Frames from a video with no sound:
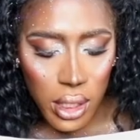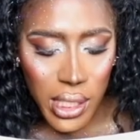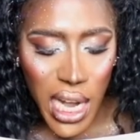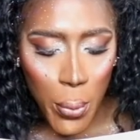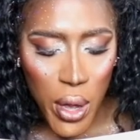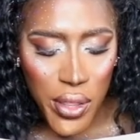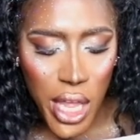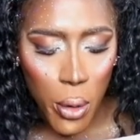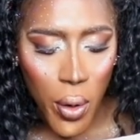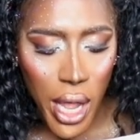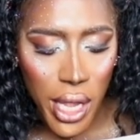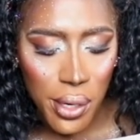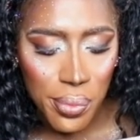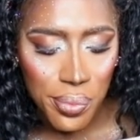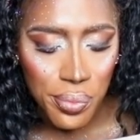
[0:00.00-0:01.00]
did I read that
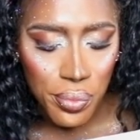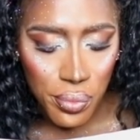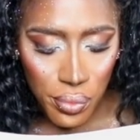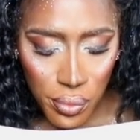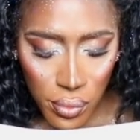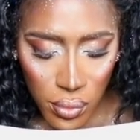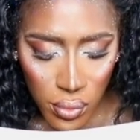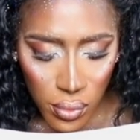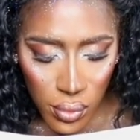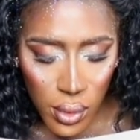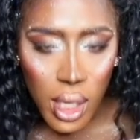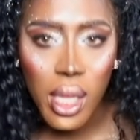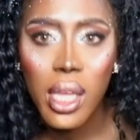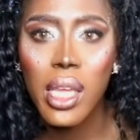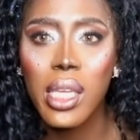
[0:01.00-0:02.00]
right?
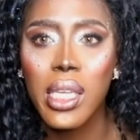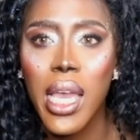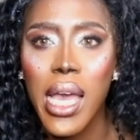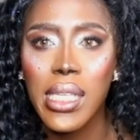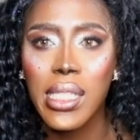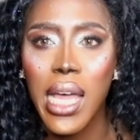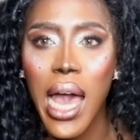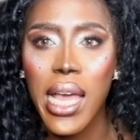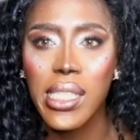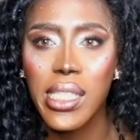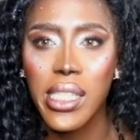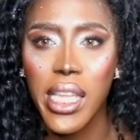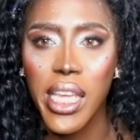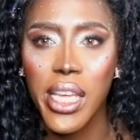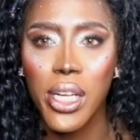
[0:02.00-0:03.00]
Yes, I
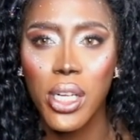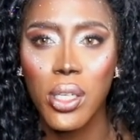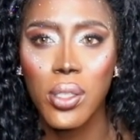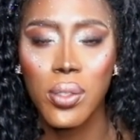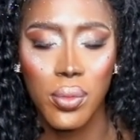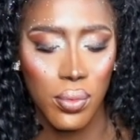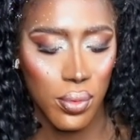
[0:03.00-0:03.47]
still,